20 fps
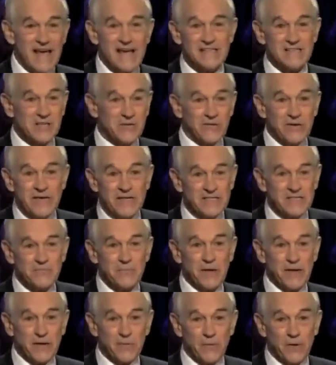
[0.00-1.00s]
as
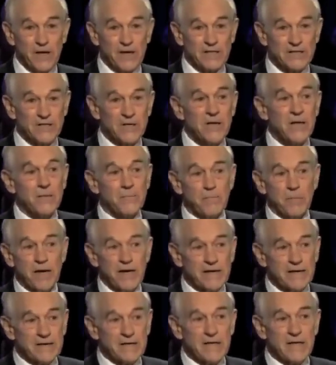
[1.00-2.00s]
Greenspan was,
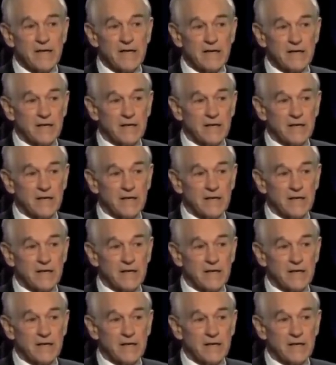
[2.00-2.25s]
but